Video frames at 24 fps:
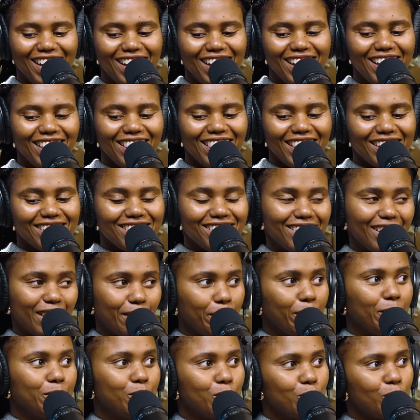can, that's the
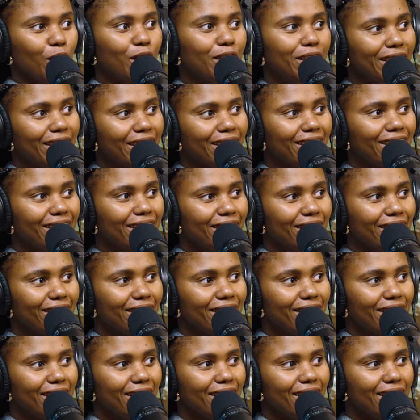apostolic mm-hmm.